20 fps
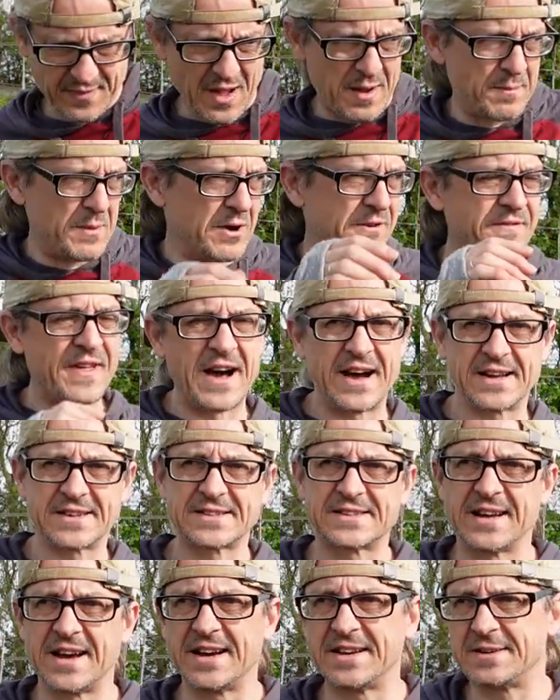move that
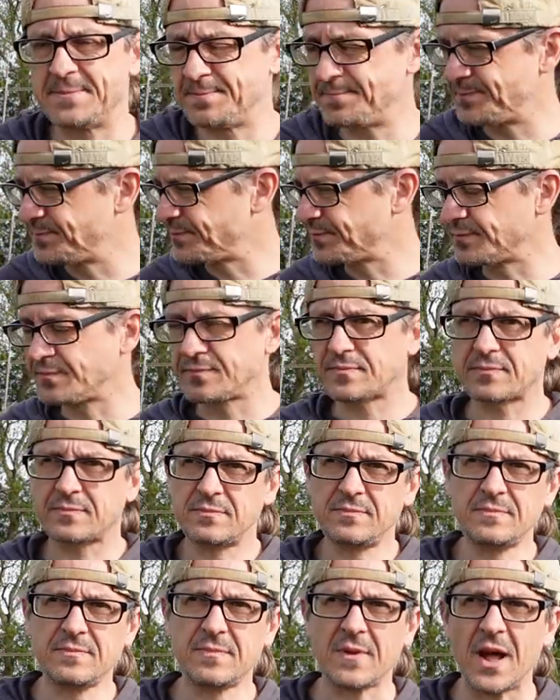aside
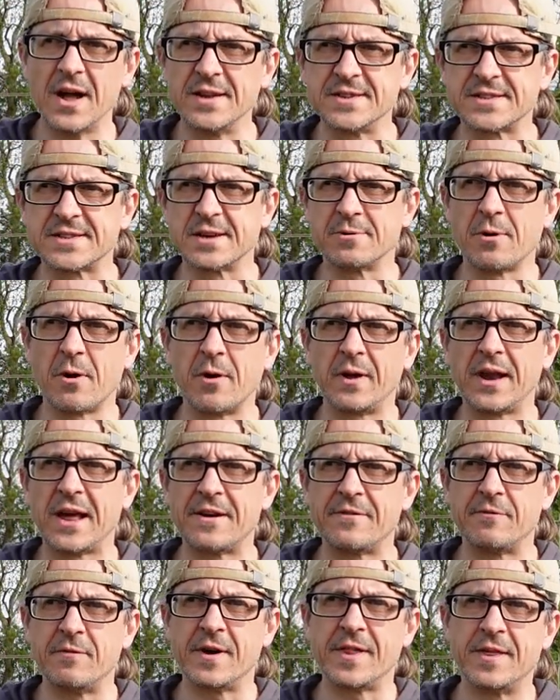and see what we're
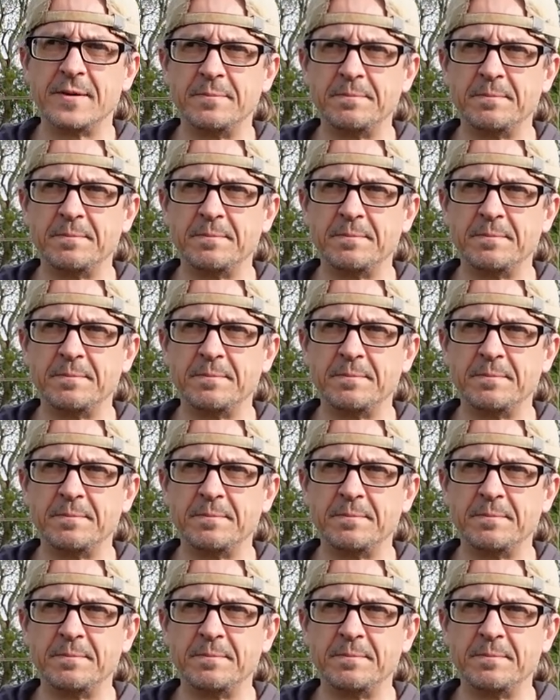left with.